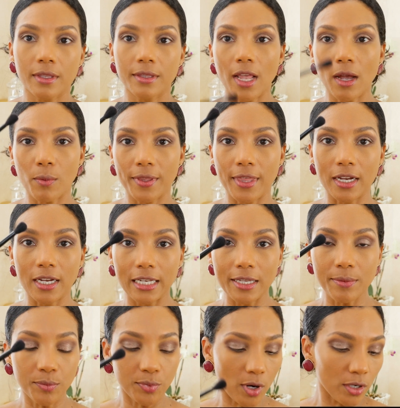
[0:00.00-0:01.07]
Now with a
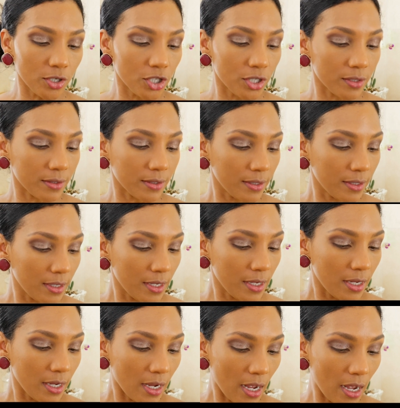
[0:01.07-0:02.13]
clean brush,
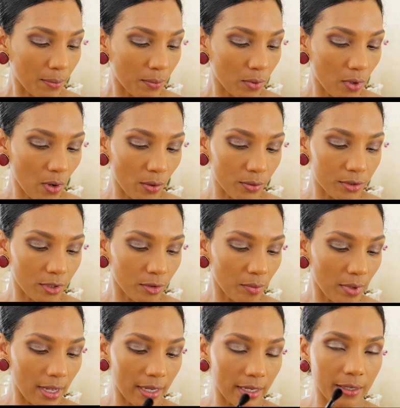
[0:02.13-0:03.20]
I will go to
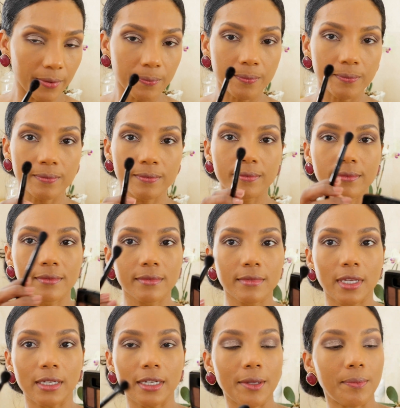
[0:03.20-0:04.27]
my
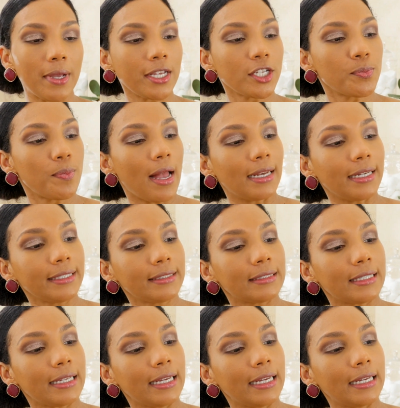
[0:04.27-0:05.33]
Le Beige palette
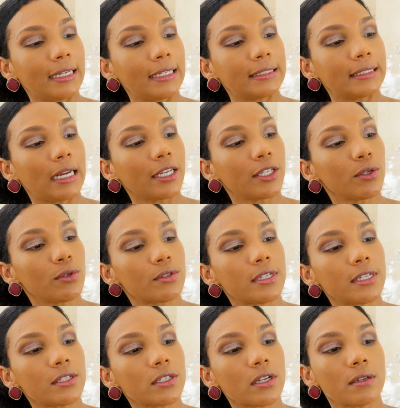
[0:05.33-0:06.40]
and I use
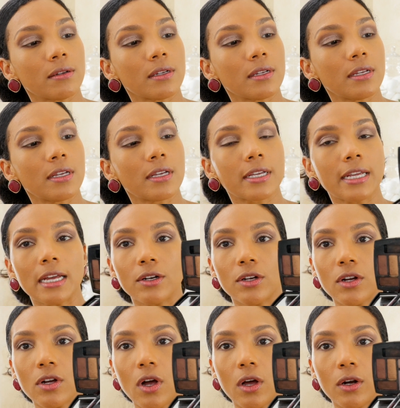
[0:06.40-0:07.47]
this
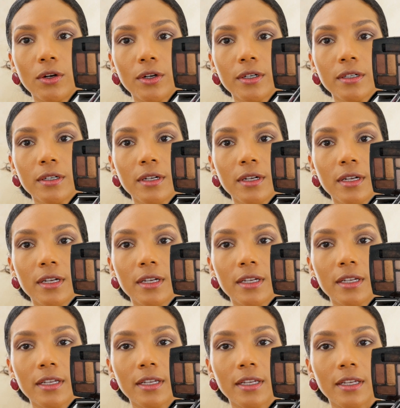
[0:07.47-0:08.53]
kind of color
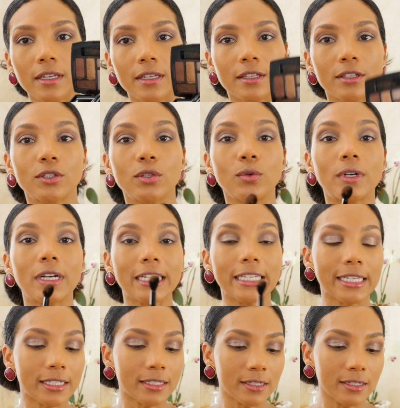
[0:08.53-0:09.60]
to
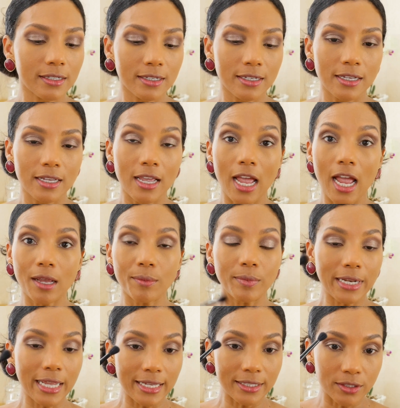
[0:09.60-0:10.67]
clean and
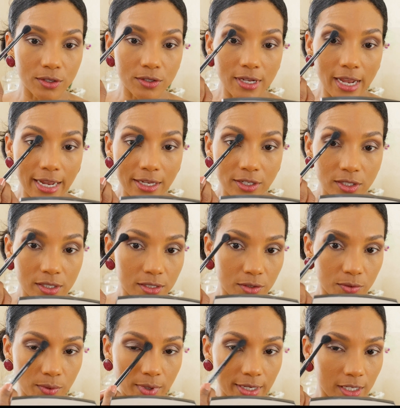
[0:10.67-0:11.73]
blend those edges
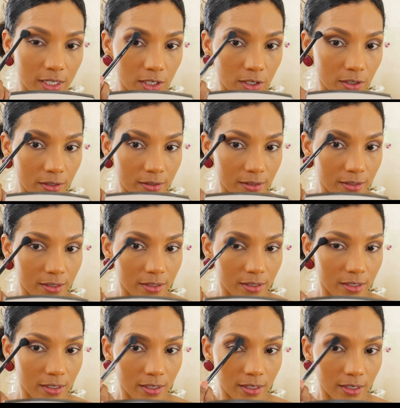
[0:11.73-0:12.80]
right here
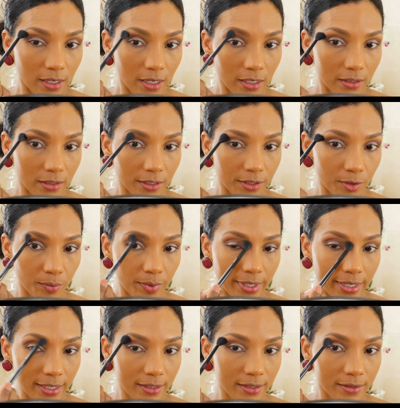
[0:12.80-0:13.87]
a little
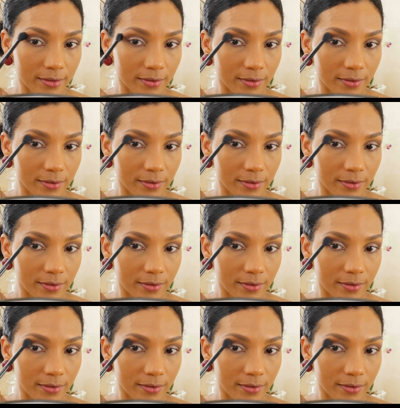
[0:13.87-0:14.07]
bit.